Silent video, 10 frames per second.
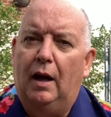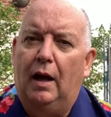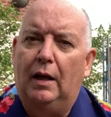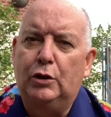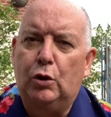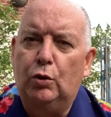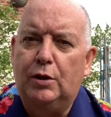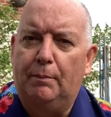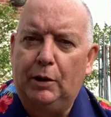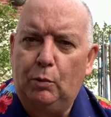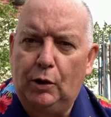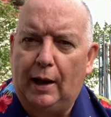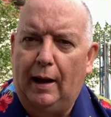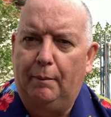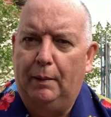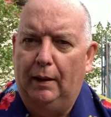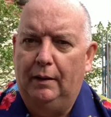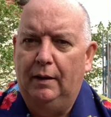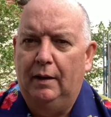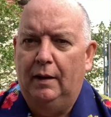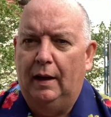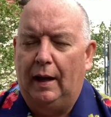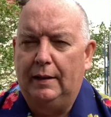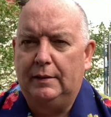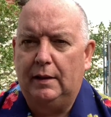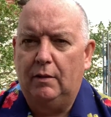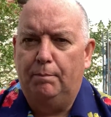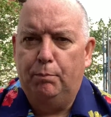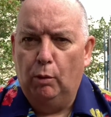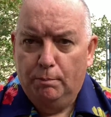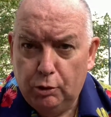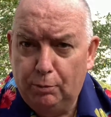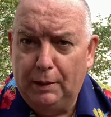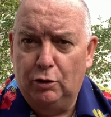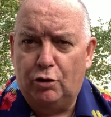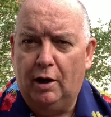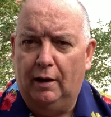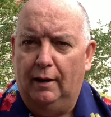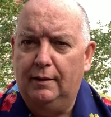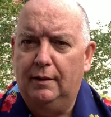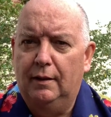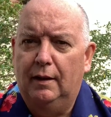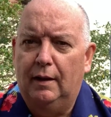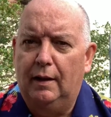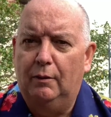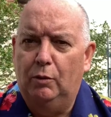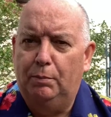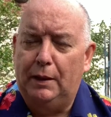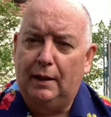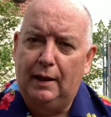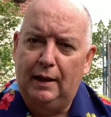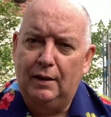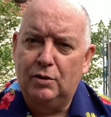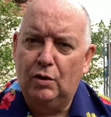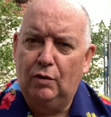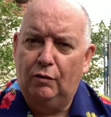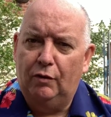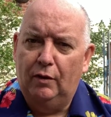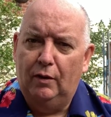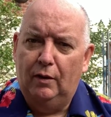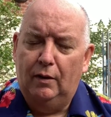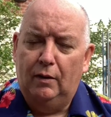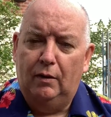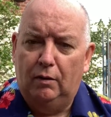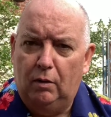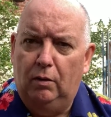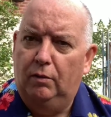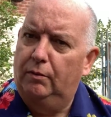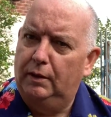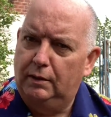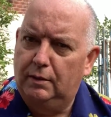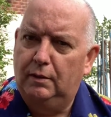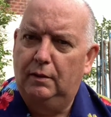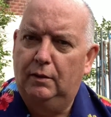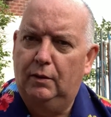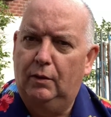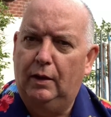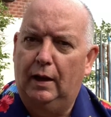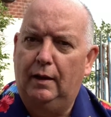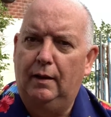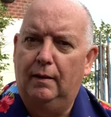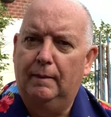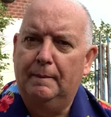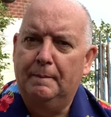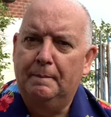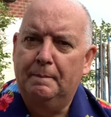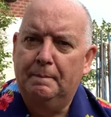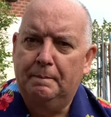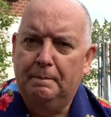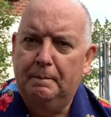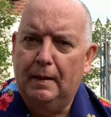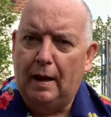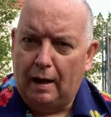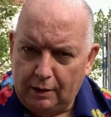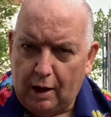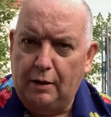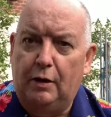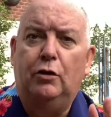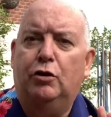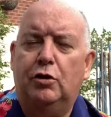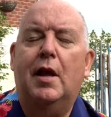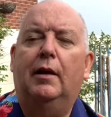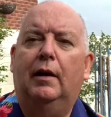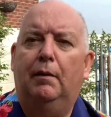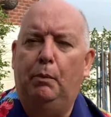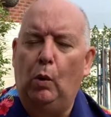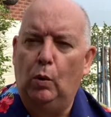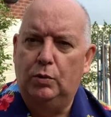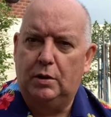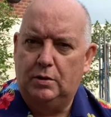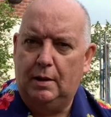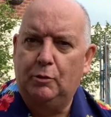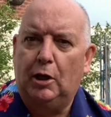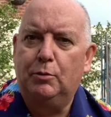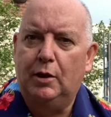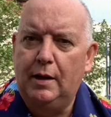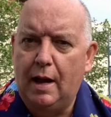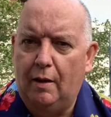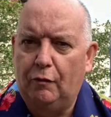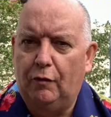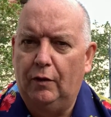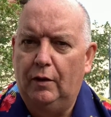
And so something would happen, and instead of boom, you've been triggered, it would be a case of, oh, right, okay. And just that little pause is sometimes enough